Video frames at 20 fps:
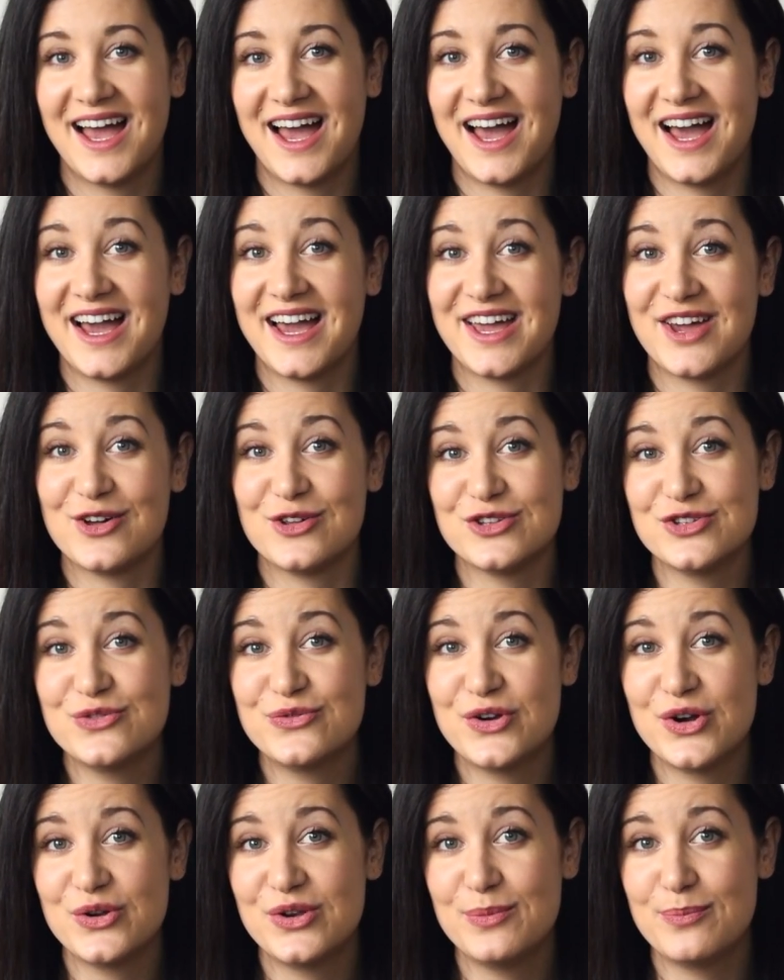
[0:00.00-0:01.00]
I also
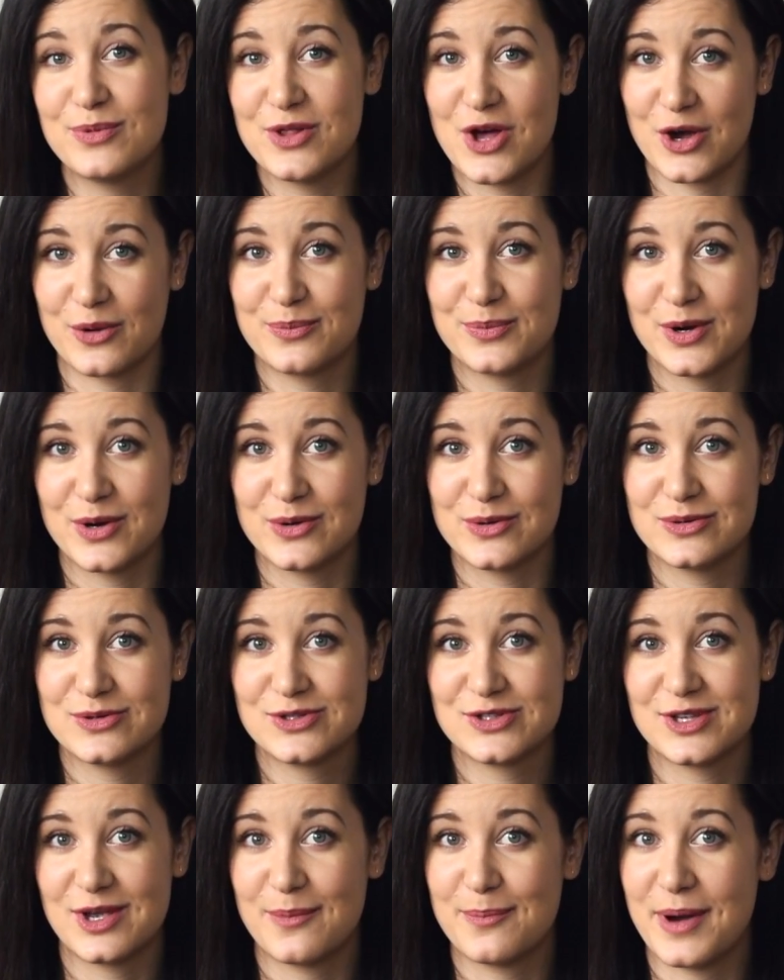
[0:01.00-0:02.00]
wrote a blog
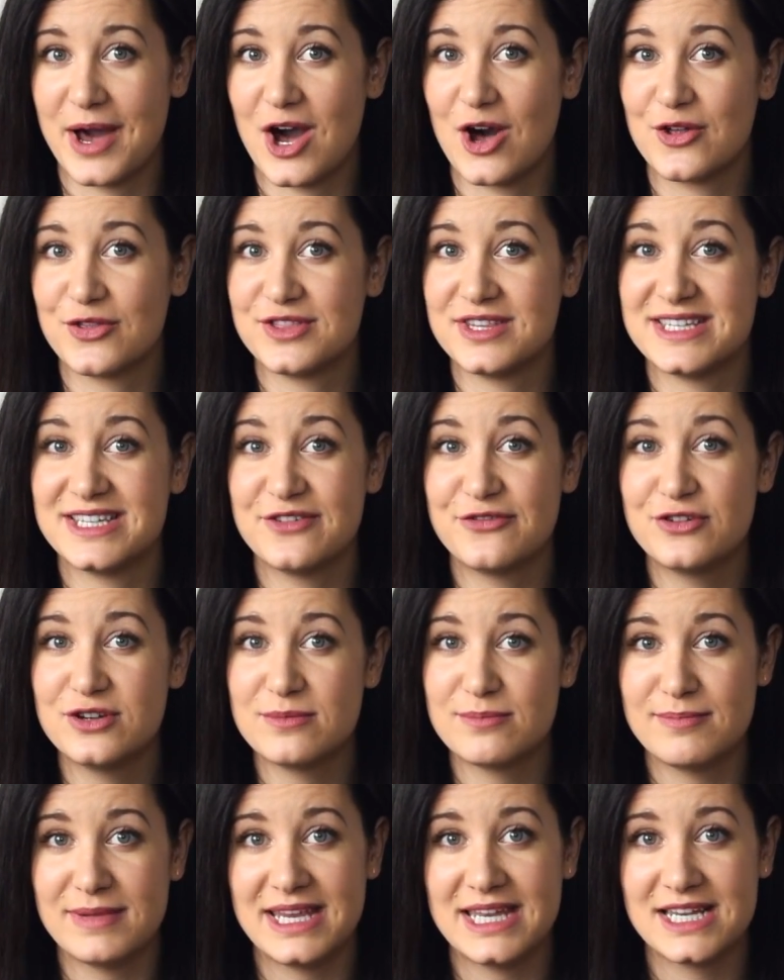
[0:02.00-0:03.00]
post about the
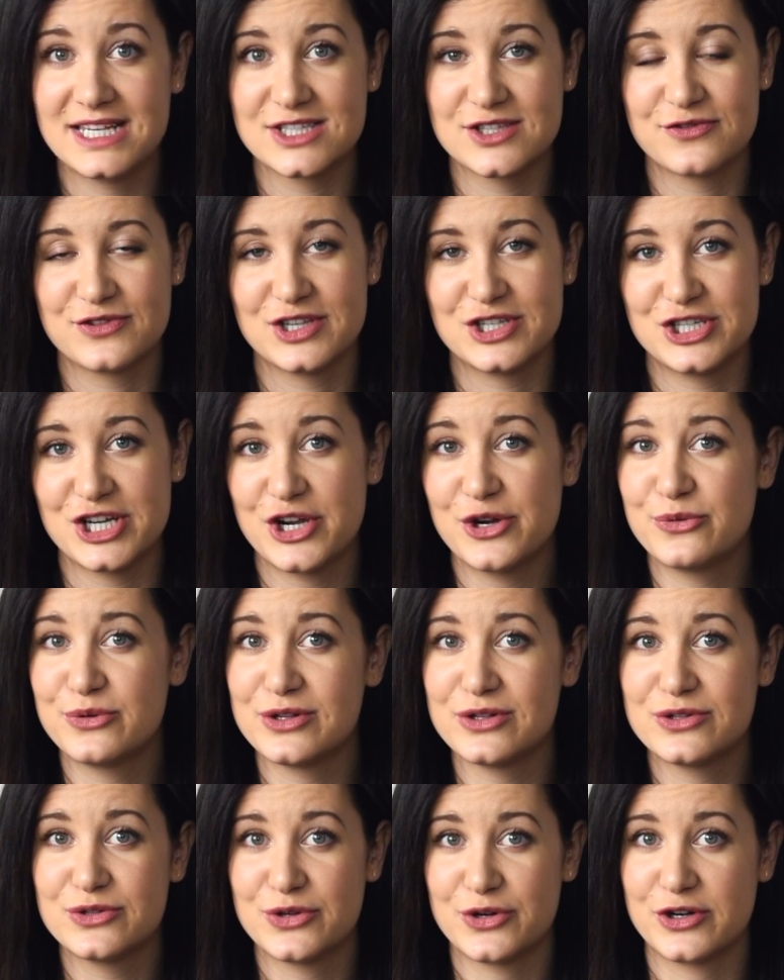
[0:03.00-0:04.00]
different meanings of the
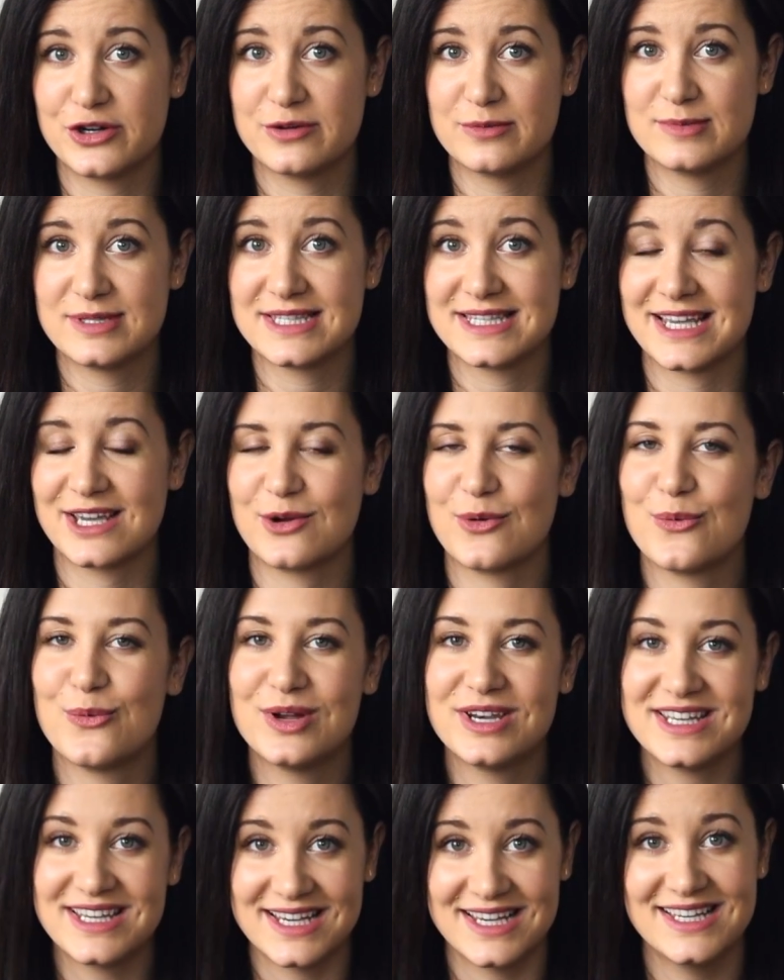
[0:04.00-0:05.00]
general terms, like
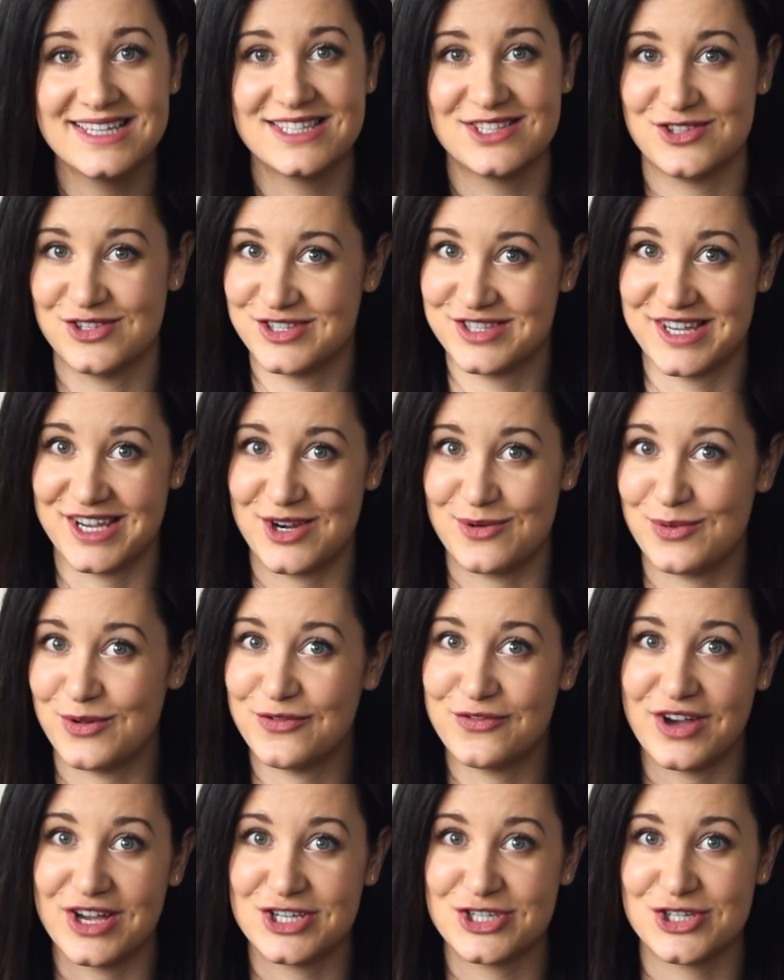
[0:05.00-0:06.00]
what is sustainable
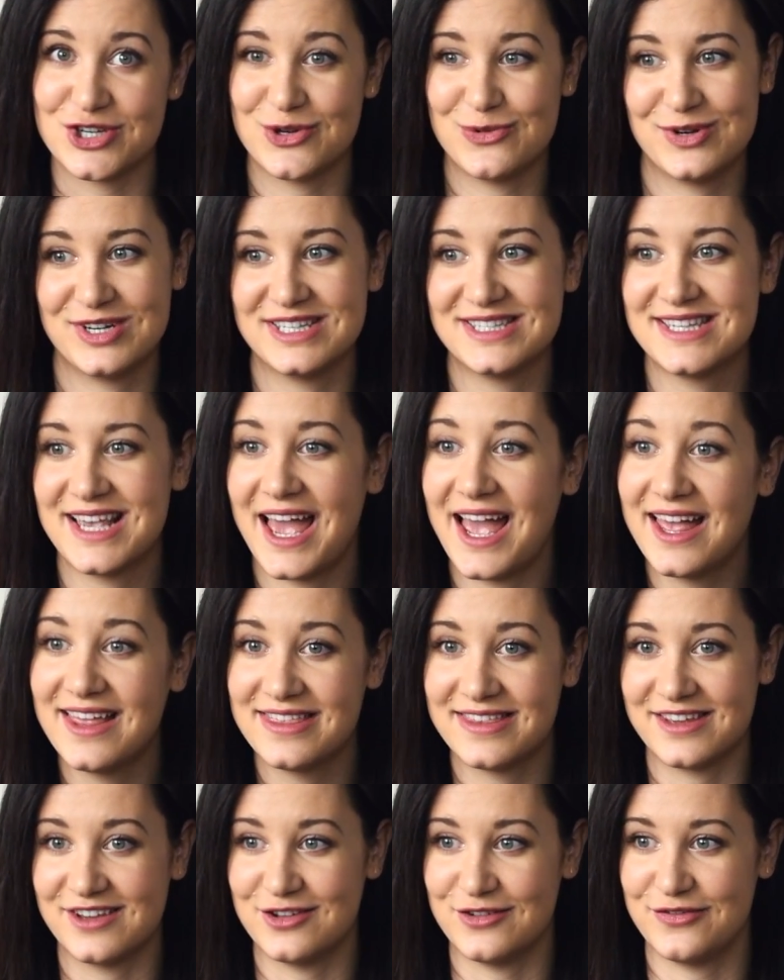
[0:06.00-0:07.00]
fashion, what is
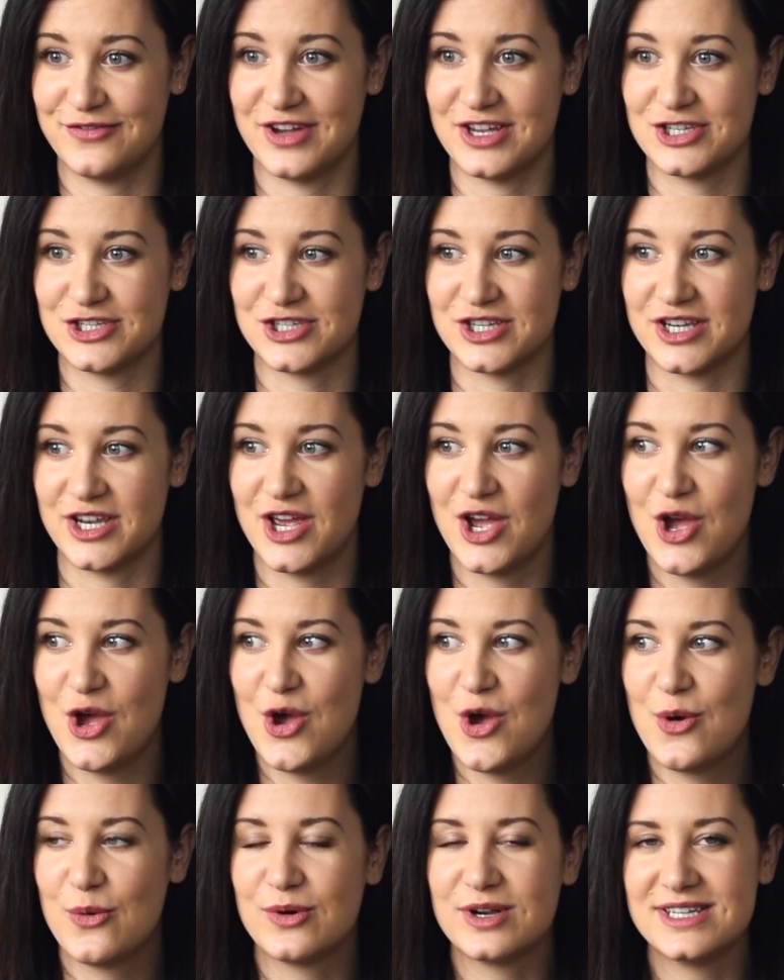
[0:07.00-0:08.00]
ethical fashion,
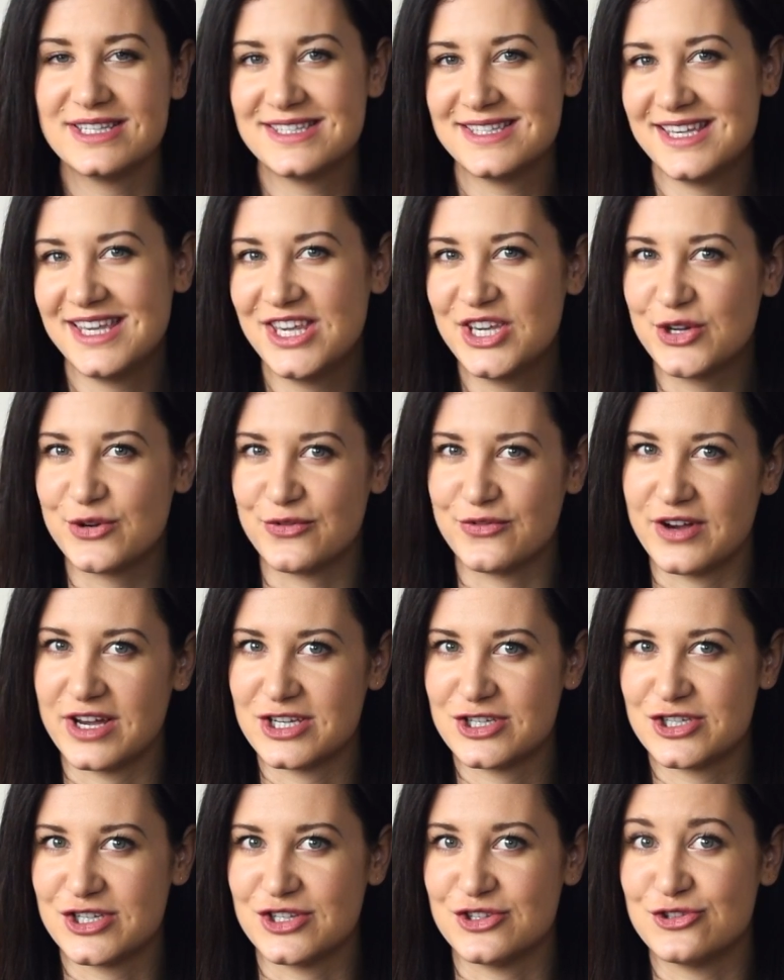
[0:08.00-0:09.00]
what is
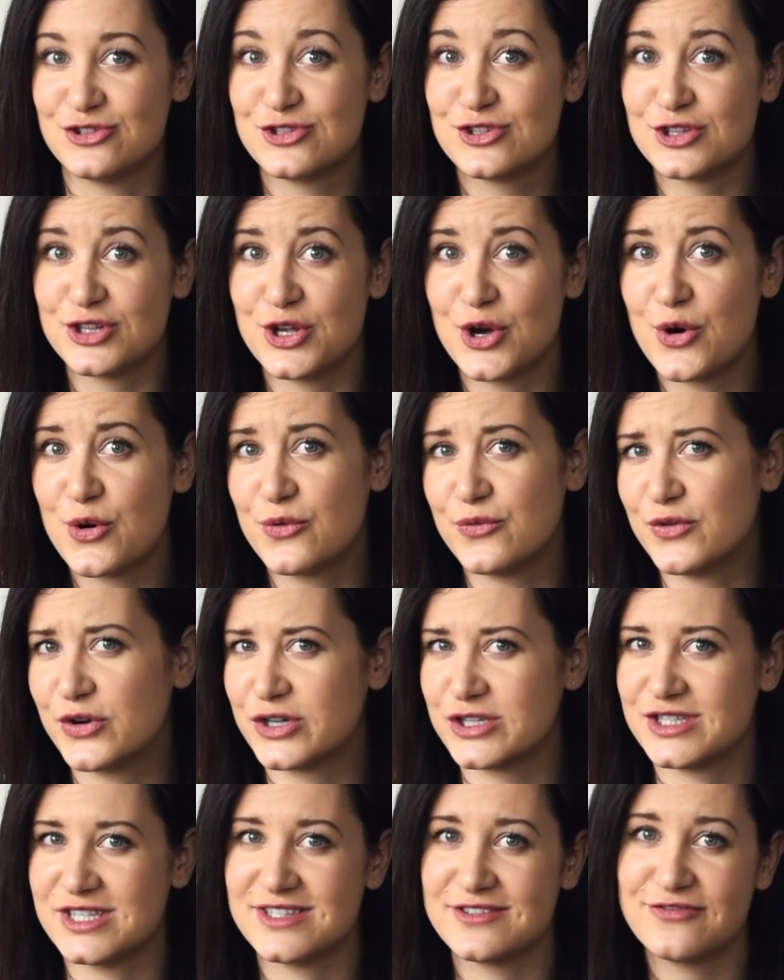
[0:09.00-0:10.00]
eco-fashion, slow
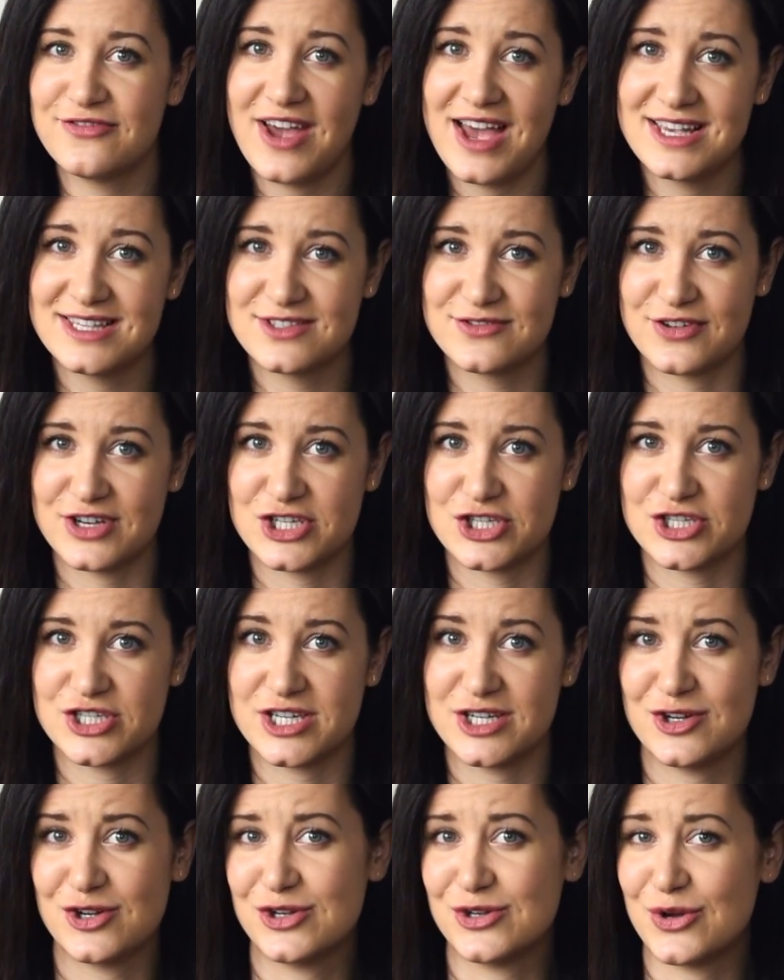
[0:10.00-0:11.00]
versus fast
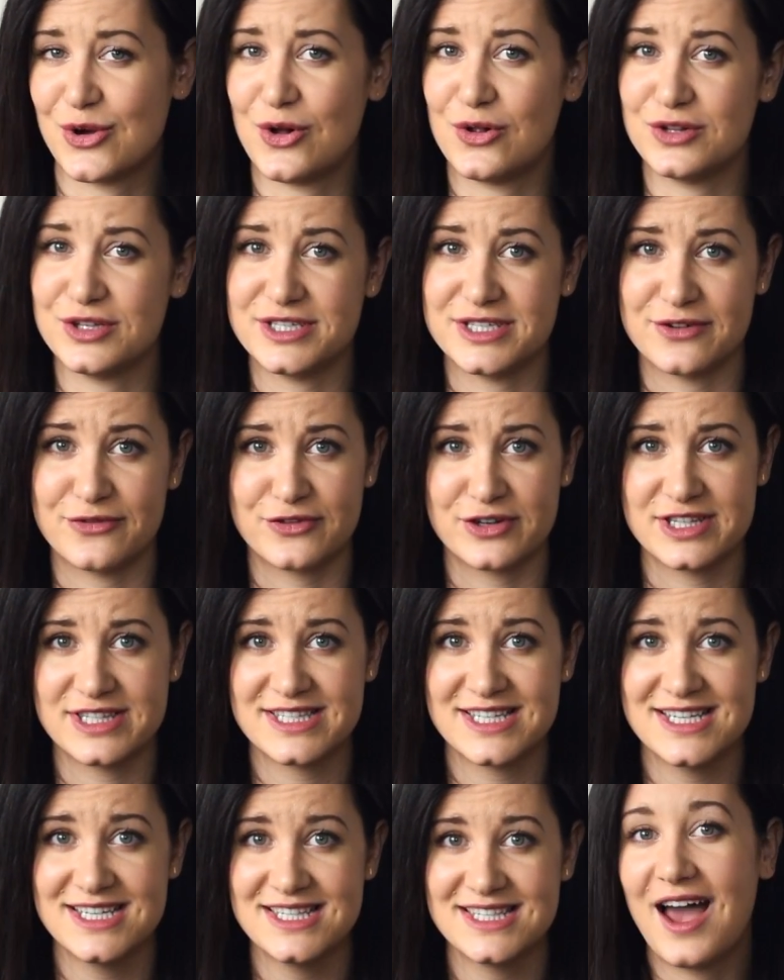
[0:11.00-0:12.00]
fashion, and all the
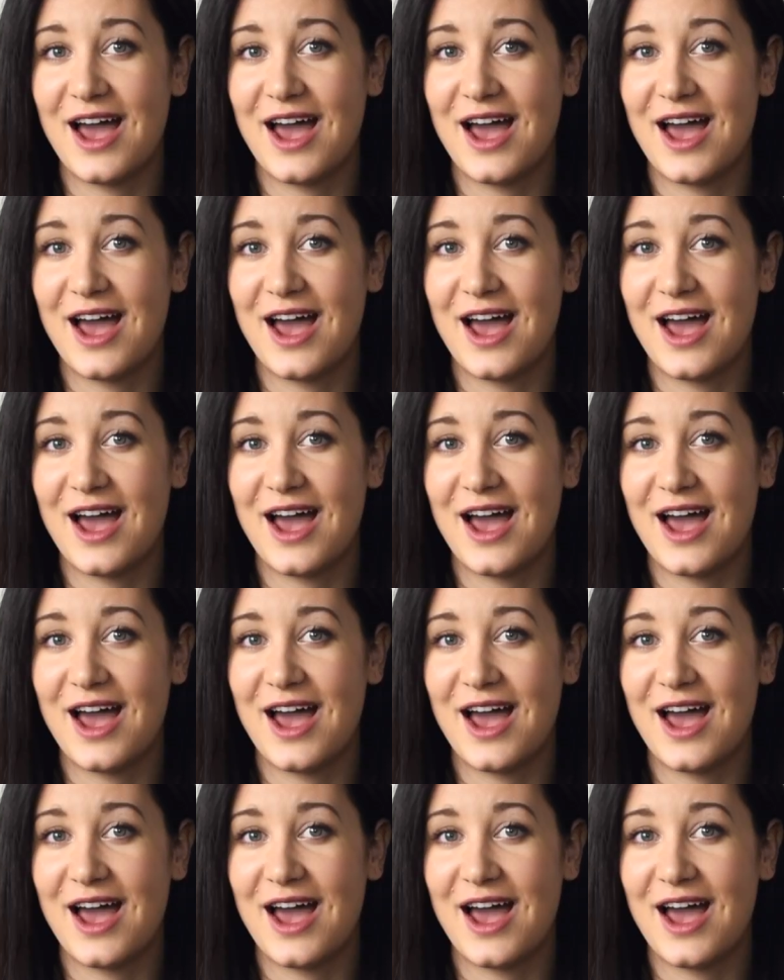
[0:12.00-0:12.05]
differences.